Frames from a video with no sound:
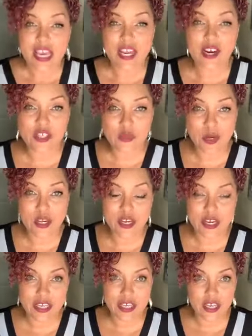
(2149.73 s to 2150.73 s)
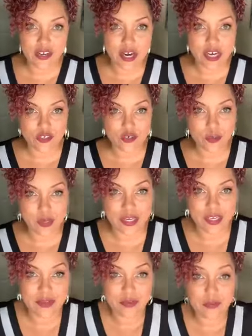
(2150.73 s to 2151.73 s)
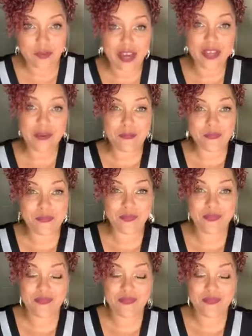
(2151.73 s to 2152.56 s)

Here's where you're going to get your extra money. Ready?